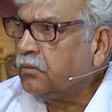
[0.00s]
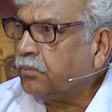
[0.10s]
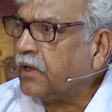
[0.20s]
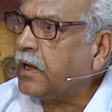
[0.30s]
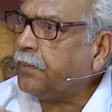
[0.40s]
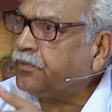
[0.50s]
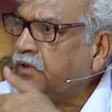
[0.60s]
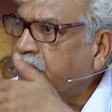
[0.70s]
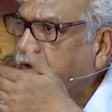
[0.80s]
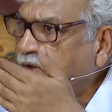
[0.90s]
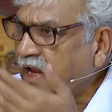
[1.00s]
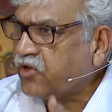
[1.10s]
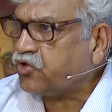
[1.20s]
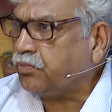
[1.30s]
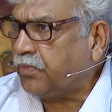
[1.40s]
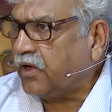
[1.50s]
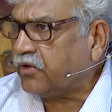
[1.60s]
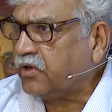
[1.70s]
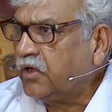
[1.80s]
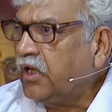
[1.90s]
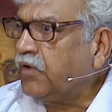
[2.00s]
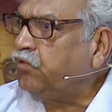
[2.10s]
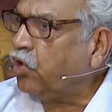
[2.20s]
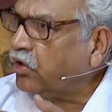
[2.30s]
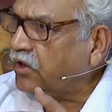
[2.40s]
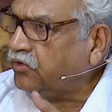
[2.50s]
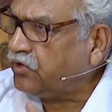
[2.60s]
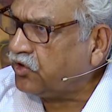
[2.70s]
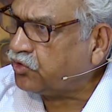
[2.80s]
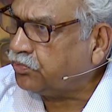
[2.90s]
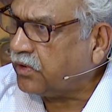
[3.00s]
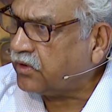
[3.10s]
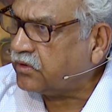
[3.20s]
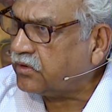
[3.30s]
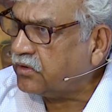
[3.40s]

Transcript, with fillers: perhaps in the next birth if not in this birth